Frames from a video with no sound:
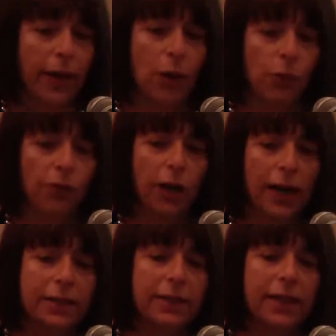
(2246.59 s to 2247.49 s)
And we've
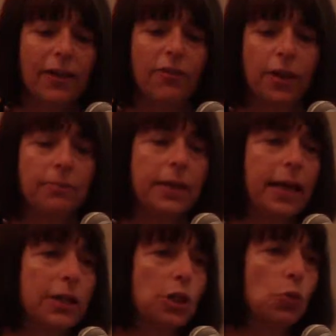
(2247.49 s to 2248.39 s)
got to give them
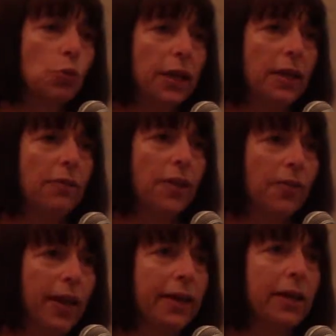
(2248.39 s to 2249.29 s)
text to read
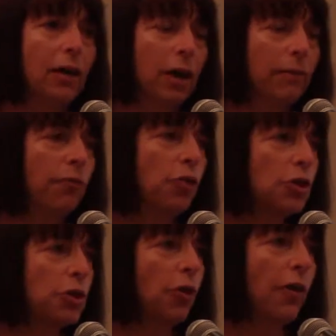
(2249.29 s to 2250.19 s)
that they can,
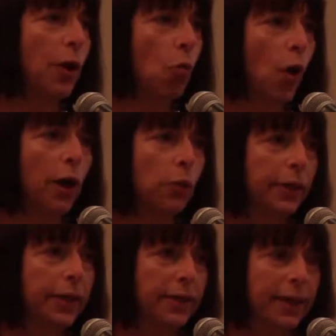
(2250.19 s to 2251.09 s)
first of all, they want to
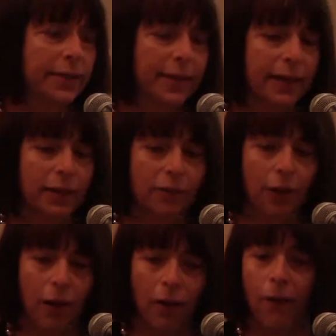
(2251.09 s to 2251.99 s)
read, and second of
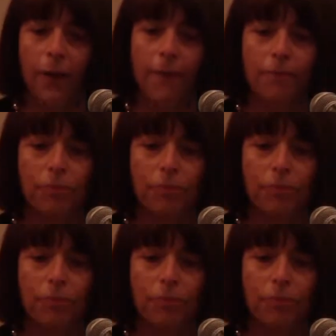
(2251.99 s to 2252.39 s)
all,